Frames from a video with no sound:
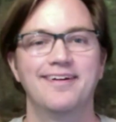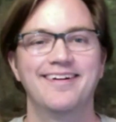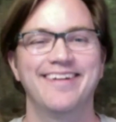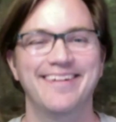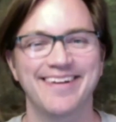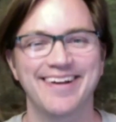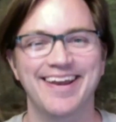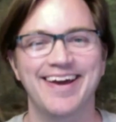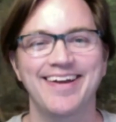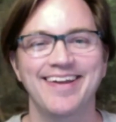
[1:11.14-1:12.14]
All right.
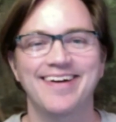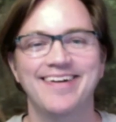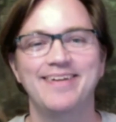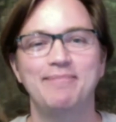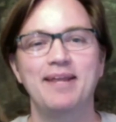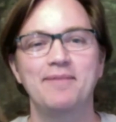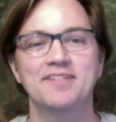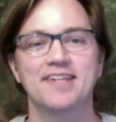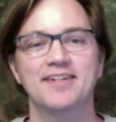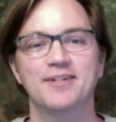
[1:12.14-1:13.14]
Hi, uh, my name is
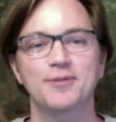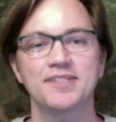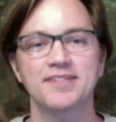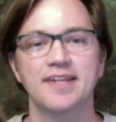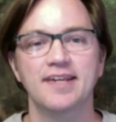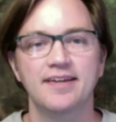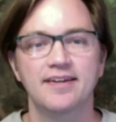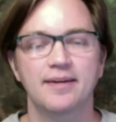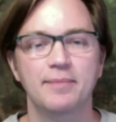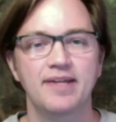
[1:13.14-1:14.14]
Scott Gerwitz.
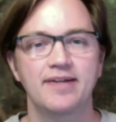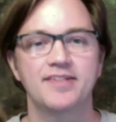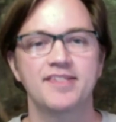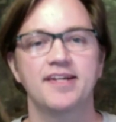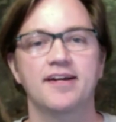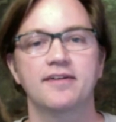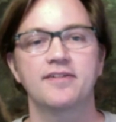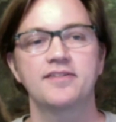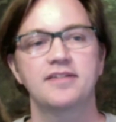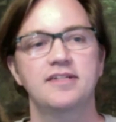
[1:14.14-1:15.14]
I'm a uh, scenic
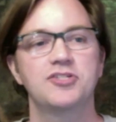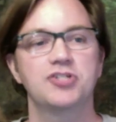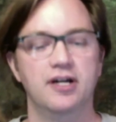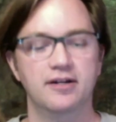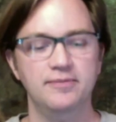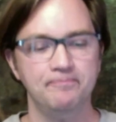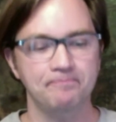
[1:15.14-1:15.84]
artist in Chicago.